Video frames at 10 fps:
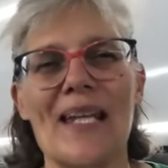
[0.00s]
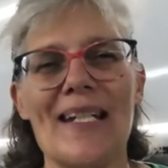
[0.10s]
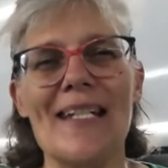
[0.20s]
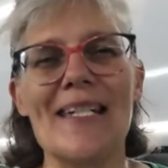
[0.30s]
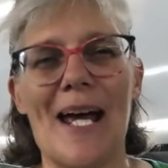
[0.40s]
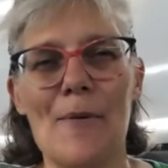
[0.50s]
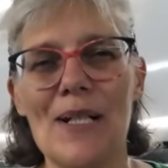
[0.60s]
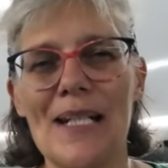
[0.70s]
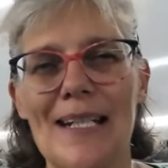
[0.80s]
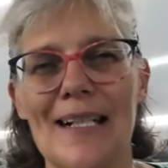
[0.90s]
since I'm
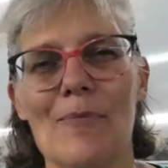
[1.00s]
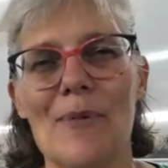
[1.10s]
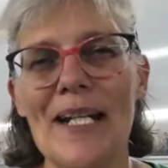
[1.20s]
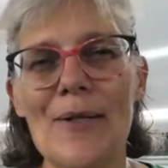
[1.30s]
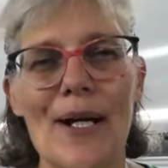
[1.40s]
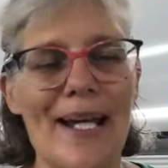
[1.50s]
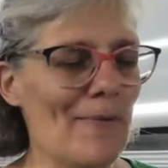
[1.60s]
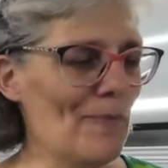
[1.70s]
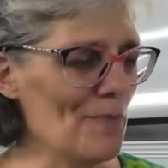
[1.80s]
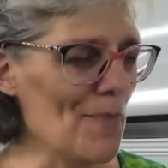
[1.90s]
cleaning up anyway,
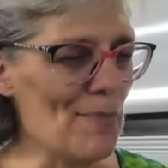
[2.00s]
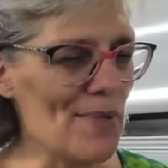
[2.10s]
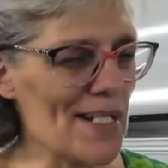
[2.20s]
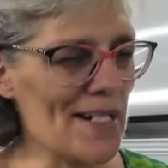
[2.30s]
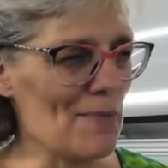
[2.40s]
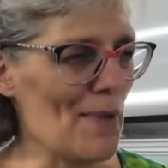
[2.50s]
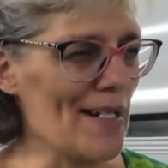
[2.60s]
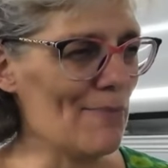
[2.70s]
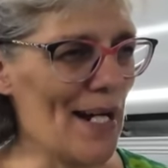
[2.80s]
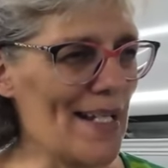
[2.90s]
my business,
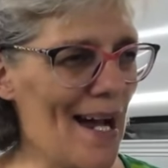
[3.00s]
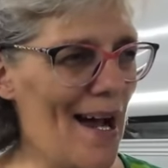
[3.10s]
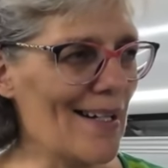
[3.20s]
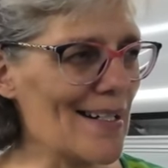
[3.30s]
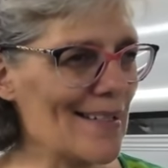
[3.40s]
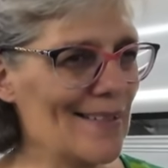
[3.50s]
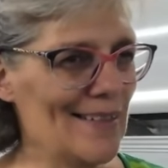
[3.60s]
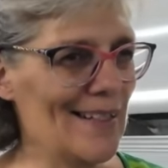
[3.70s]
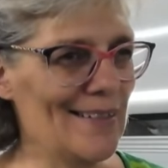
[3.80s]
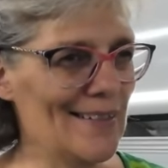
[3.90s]
my task
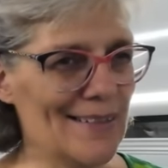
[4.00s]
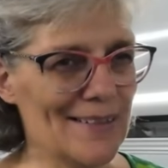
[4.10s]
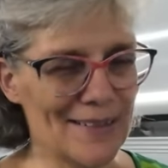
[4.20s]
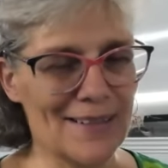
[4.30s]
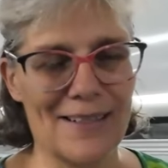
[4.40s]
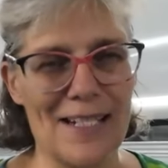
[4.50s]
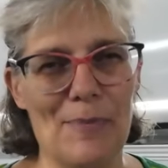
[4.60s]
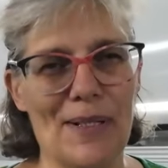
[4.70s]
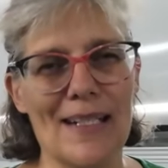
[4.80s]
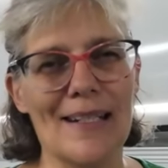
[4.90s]
and
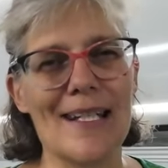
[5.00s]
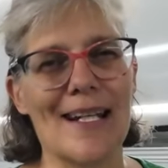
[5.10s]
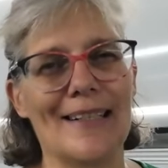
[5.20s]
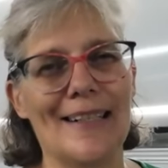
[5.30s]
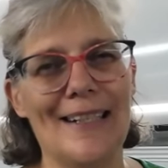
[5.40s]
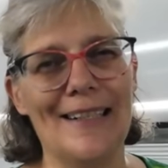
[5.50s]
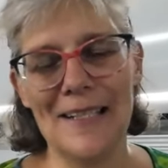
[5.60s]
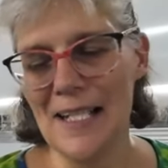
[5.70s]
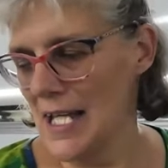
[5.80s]
keeping the inside clean,